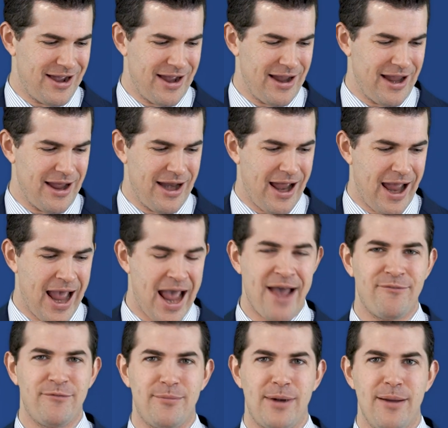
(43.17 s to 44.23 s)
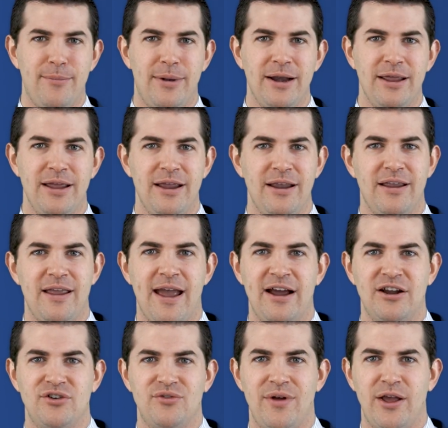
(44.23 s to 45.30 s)
I get half of my money in
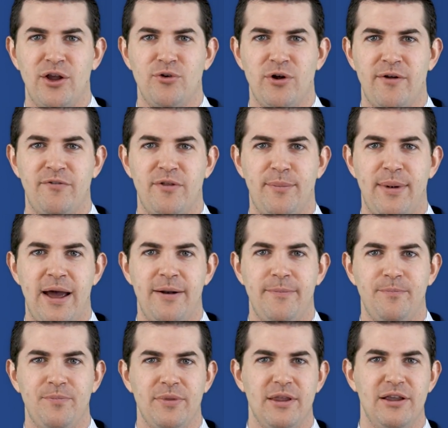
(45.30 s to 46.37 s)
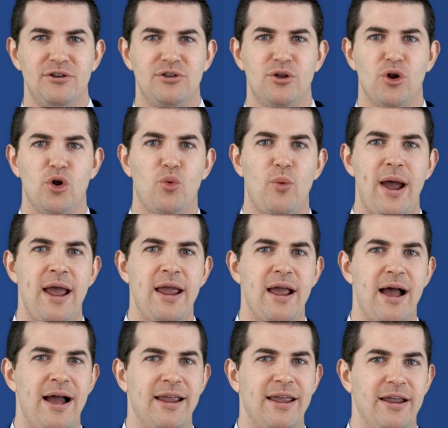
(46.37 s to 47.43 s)
cash value right off the bat. Is there a way
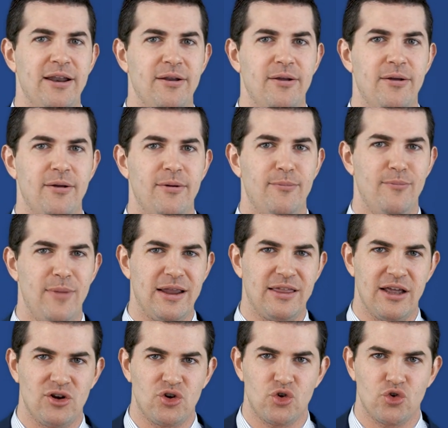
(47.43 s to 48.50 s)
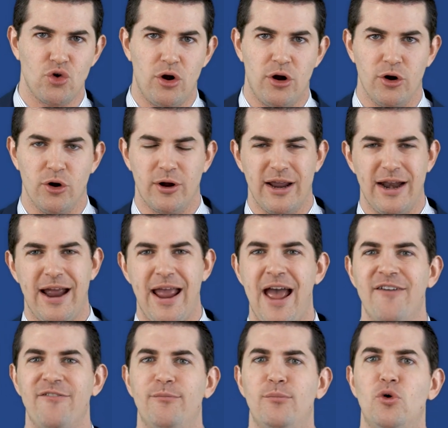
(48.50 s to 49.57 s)
I can make that stronger? Can I
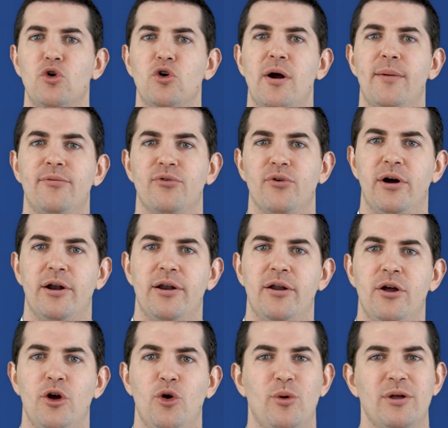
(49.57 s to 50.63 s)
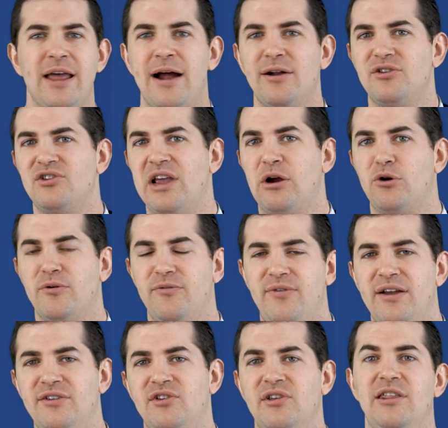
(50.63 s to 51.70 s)
have more upfront without
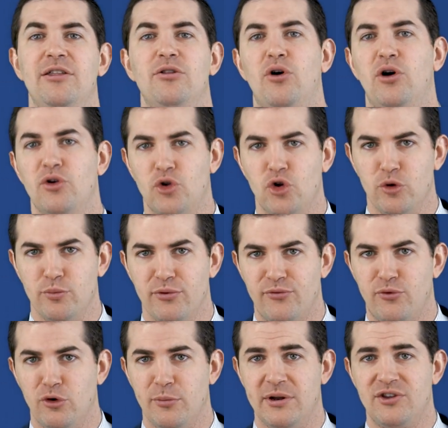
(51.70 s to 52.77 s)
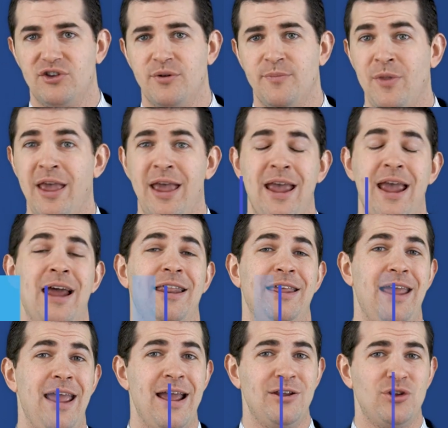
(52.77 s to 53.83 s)
sacrificing the long-term performance? And
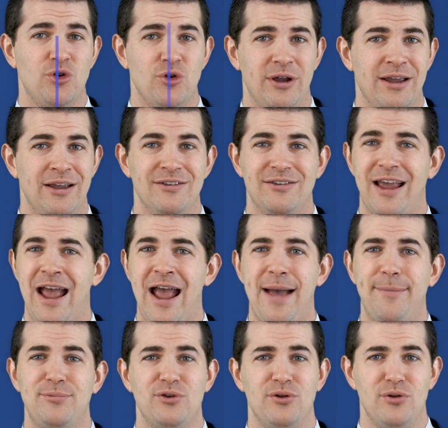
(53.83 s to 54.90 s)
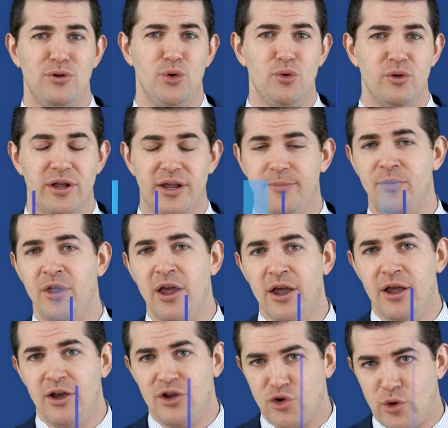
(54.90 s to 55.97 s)
the answer is absolutely.
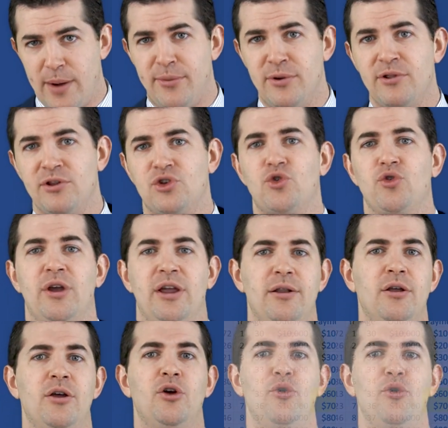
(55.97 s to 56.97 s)
So up on the screen,